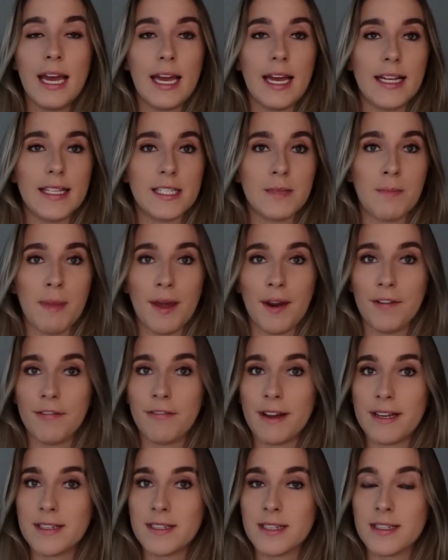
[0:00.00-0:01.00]
it's
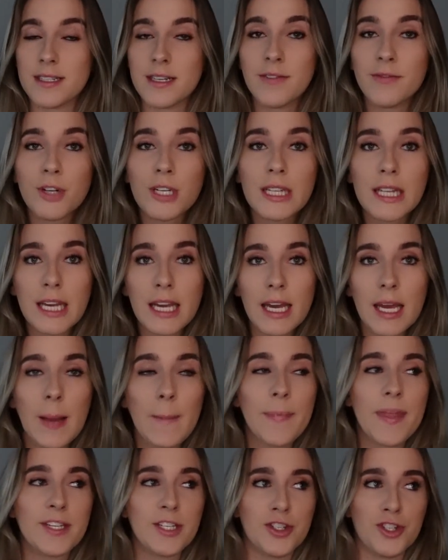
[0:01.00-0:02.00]
manifested differently.
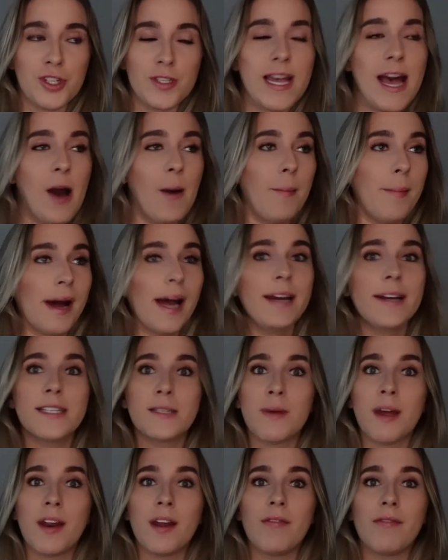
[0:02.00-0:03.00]
This is just how mine is
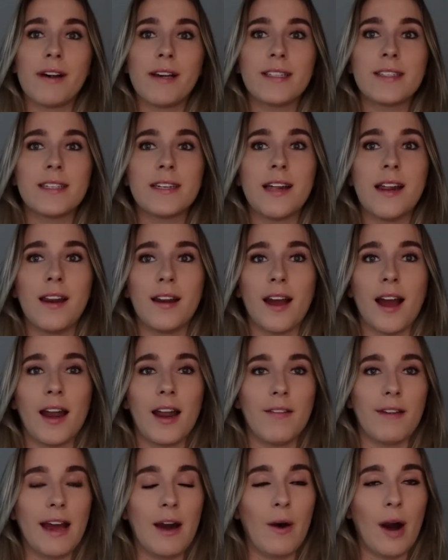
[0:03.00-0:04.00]
manifested and kind
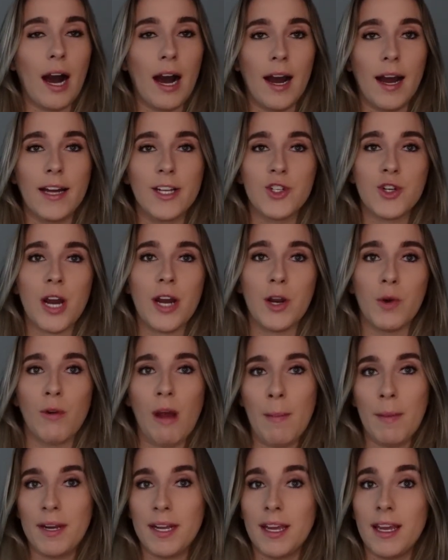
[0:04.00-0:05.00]
of how I try to
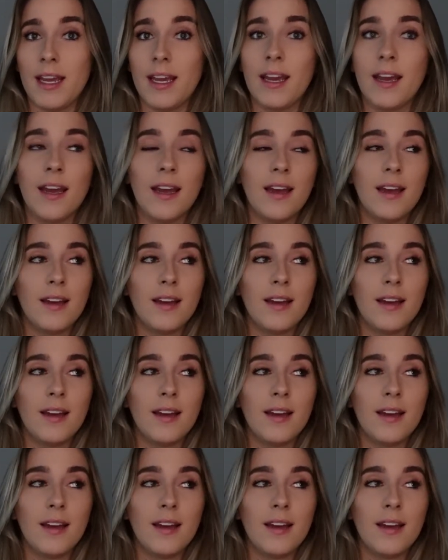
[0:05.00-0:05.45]
remedy